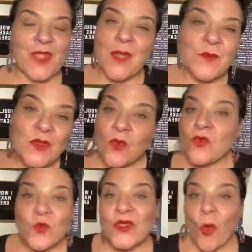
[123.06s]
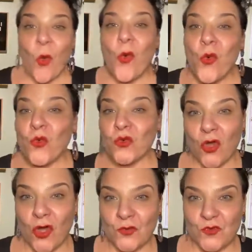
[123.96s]
and we all we all
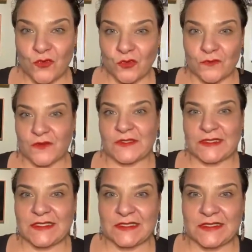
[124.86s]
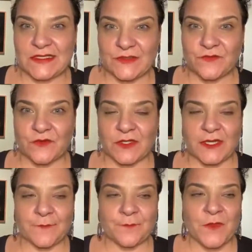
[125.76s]
cope with all of those things
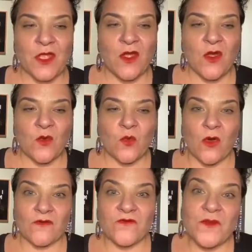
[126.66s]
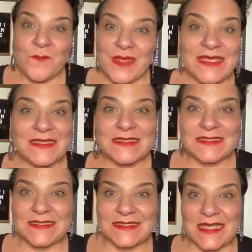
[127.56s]
differently. What for me
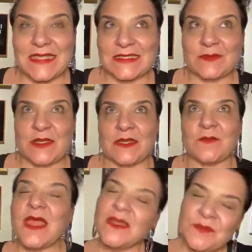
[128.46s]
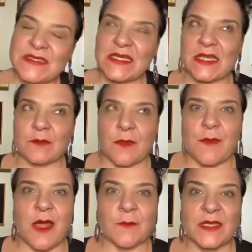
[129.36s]
death has meant, and in particular my
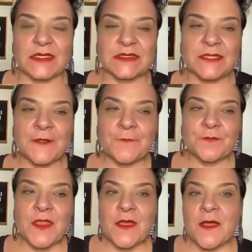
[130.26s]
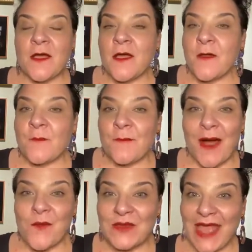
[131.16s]
mum, is
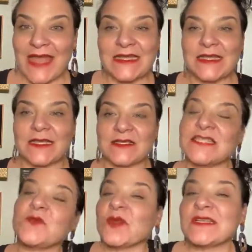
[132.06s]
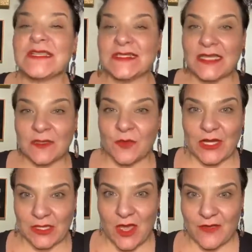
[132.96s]
mum had she wanted to
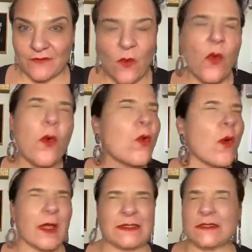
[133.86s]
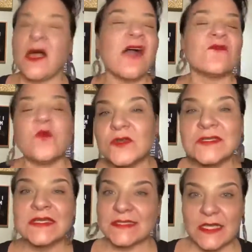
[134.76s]
celebrate life always. Life
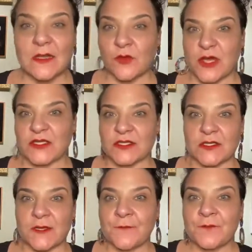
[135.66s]
was a celebration.